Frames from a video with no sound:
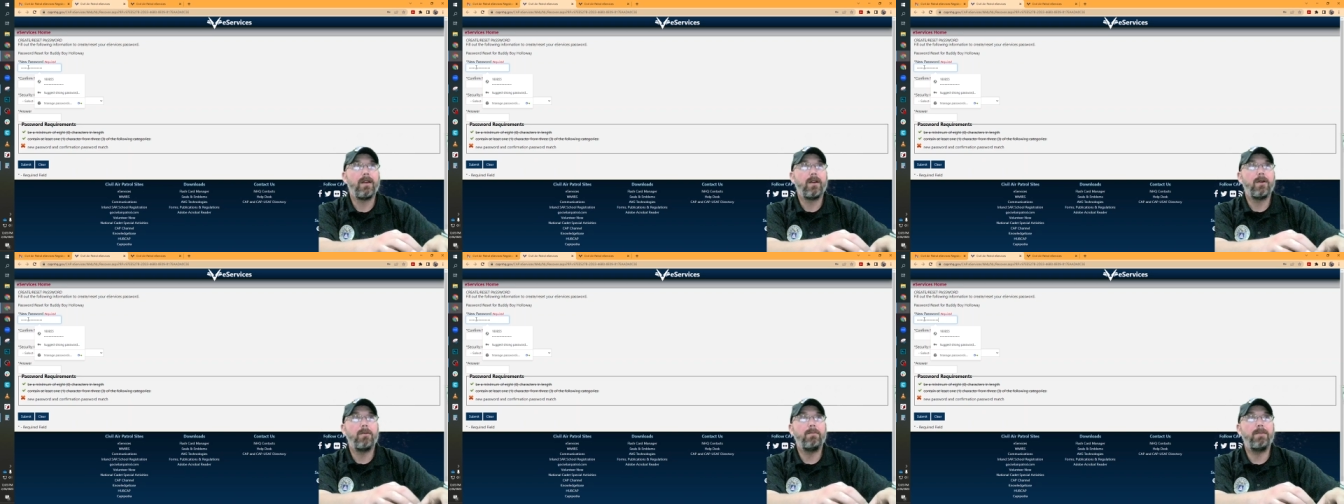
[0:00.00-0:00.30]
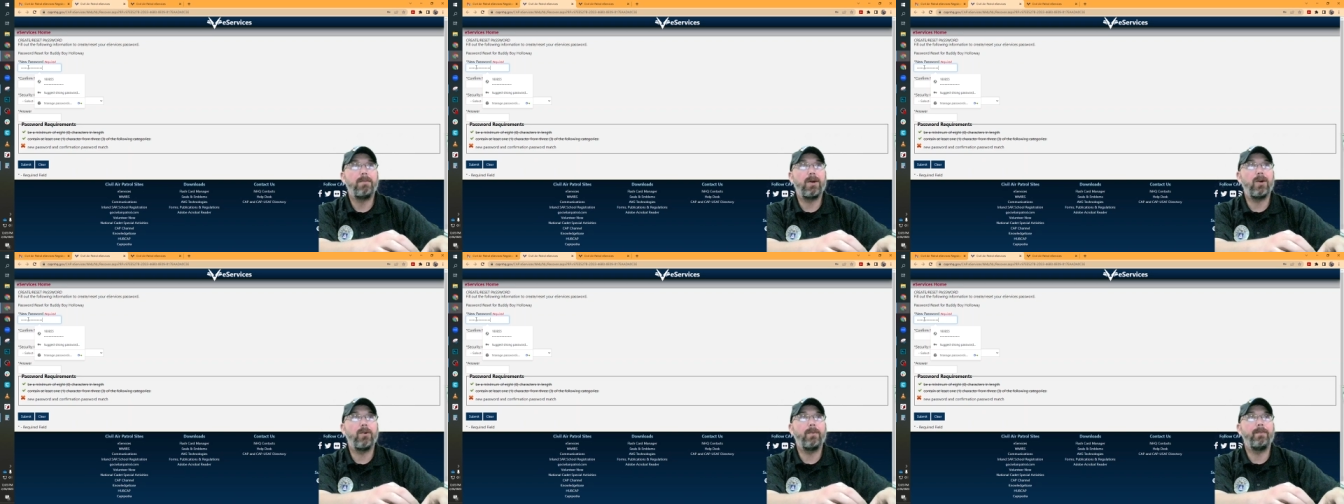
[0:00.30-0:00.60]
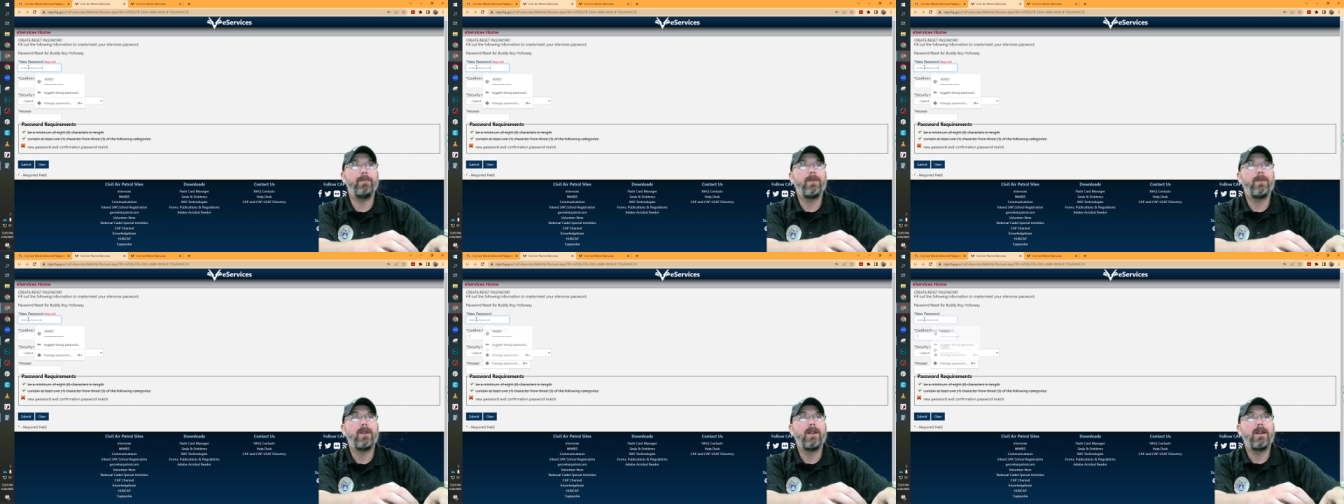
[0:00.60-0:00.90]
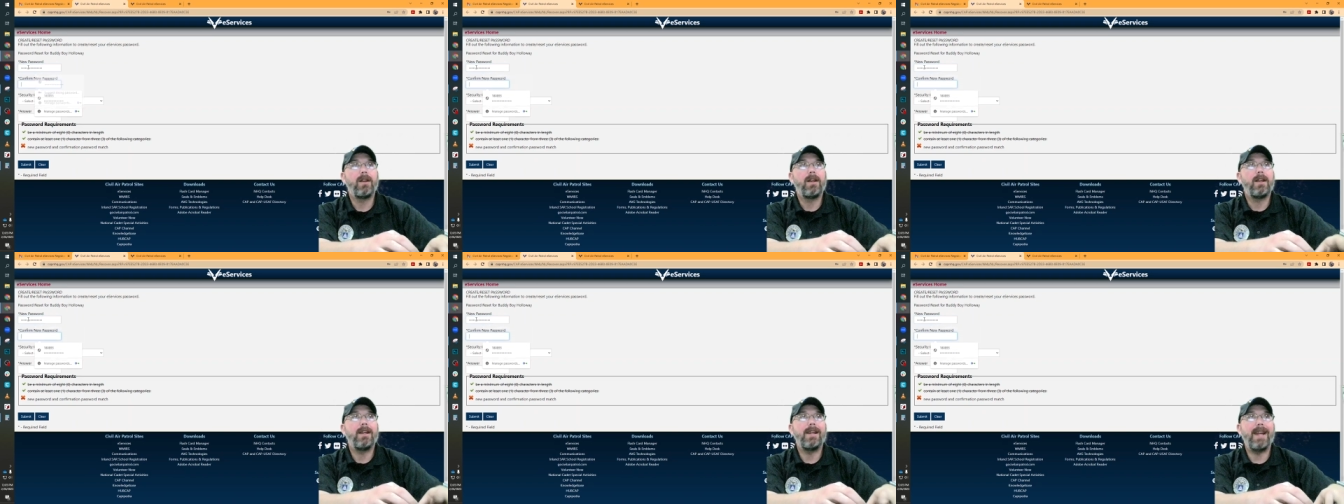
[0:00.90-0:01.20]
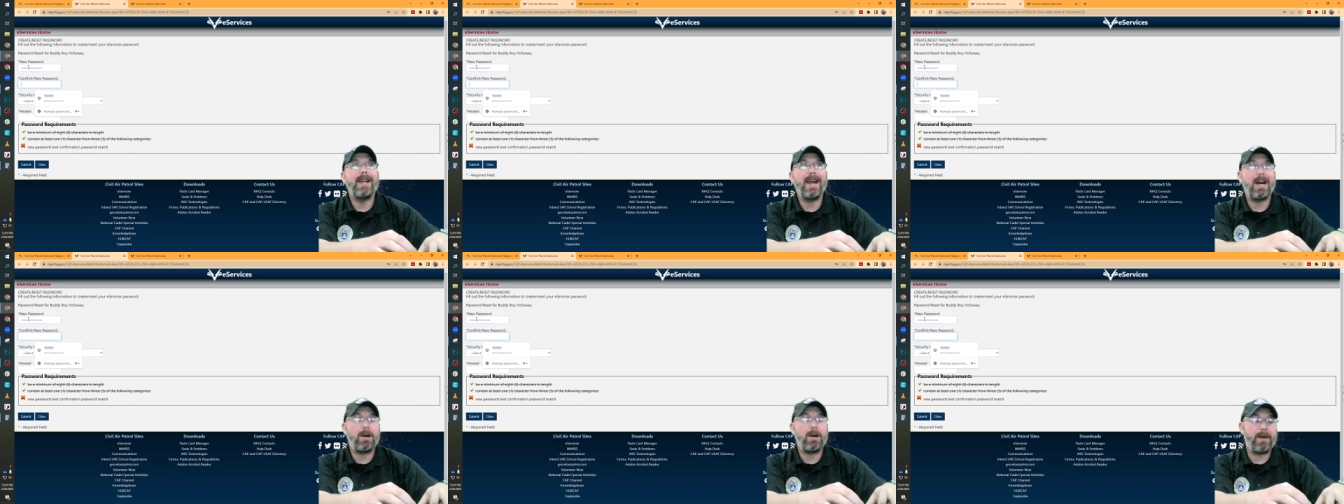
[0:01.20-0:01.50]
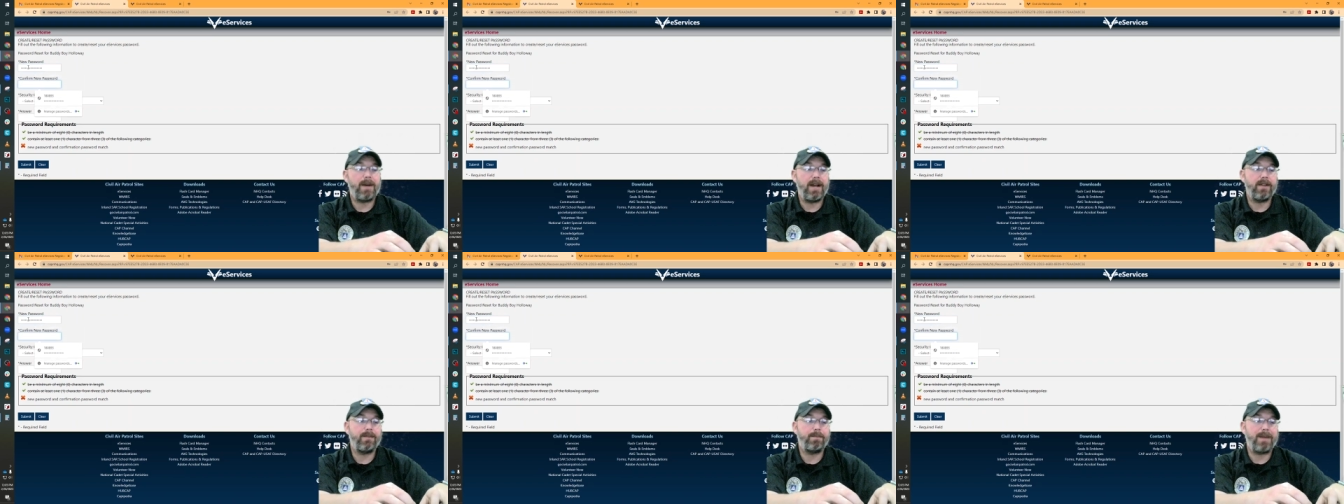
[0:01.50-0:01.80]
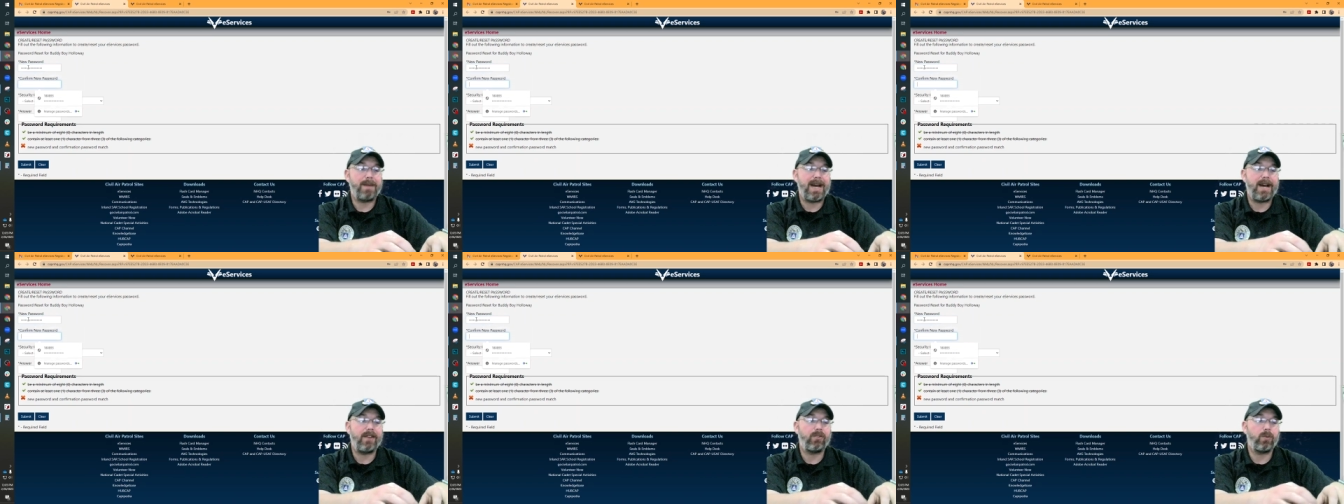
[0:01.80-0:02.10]
Boom. Now my
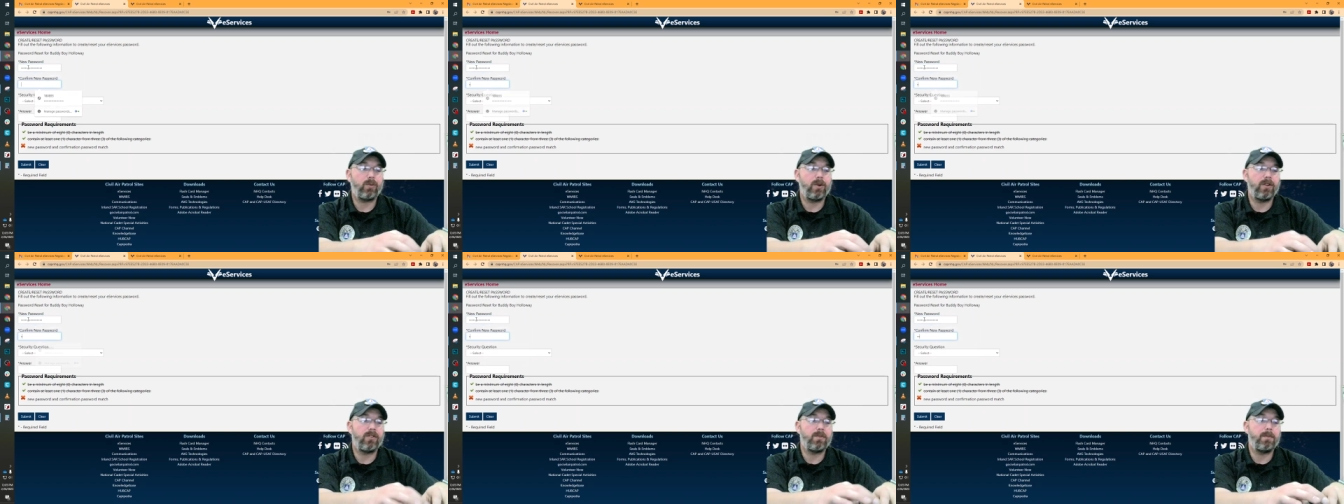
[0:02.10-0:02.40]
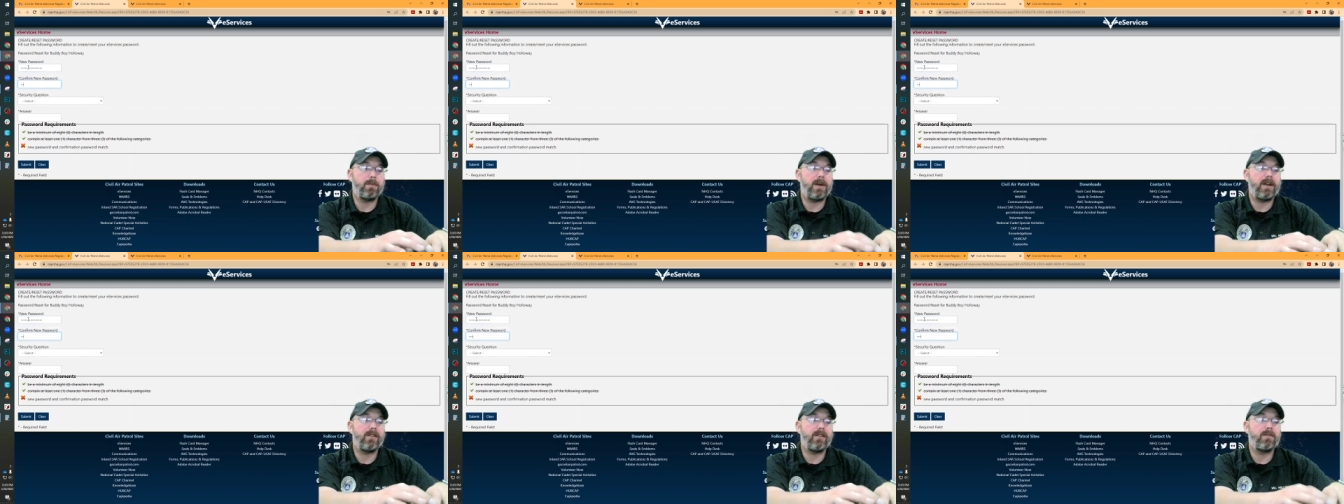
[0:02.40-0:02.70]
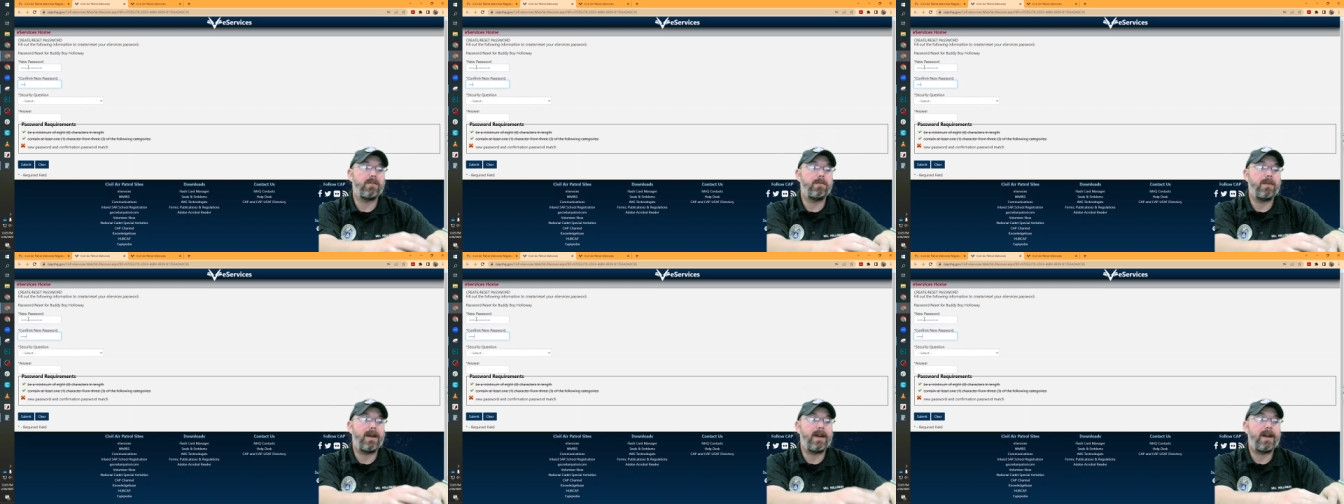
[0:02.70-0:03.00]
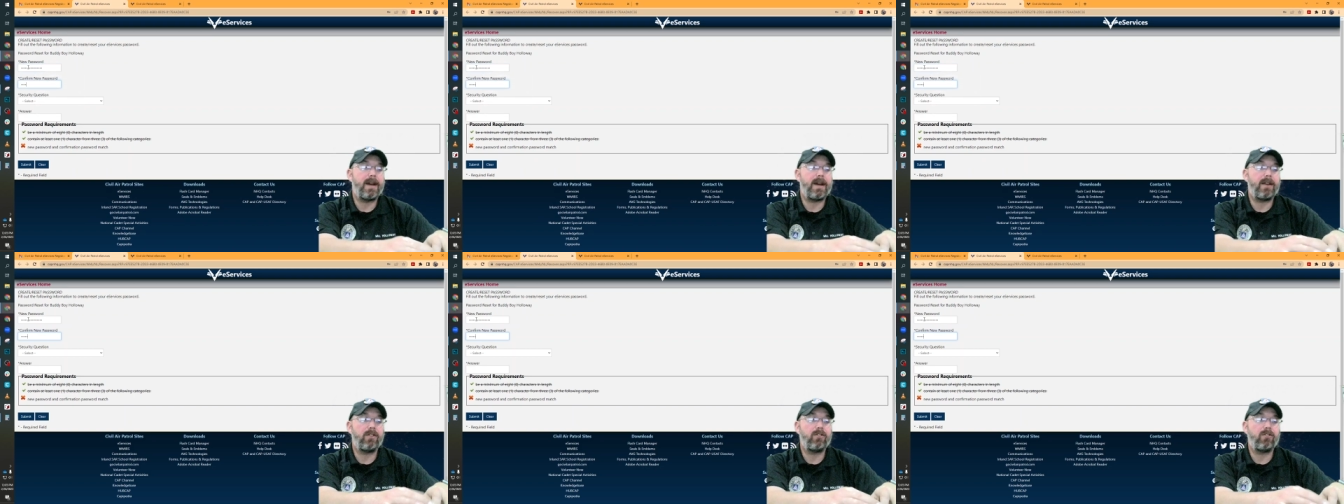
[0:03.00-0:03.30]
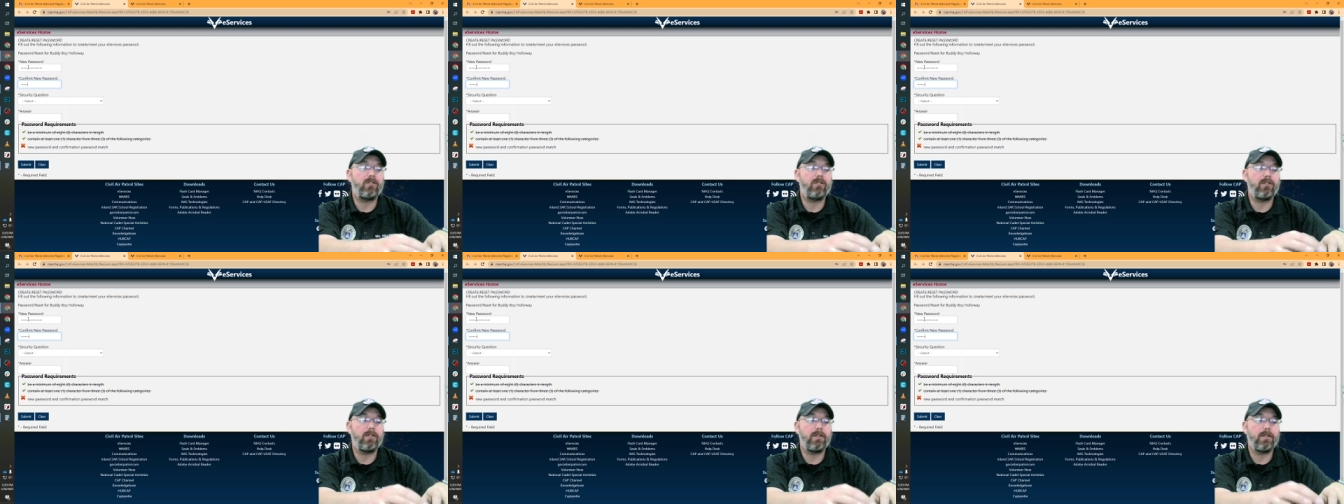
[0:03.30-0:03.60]
passwords must match.